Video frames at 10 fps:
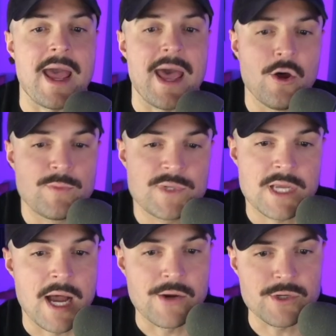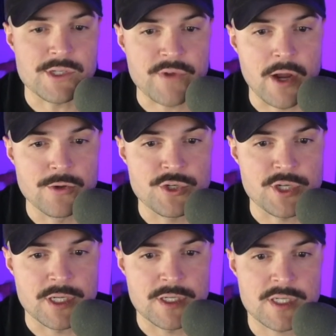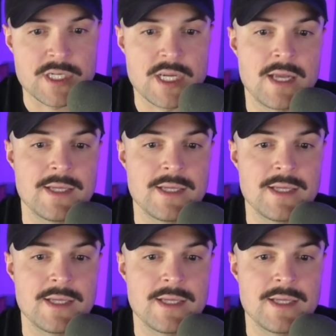helps hundreds of coaches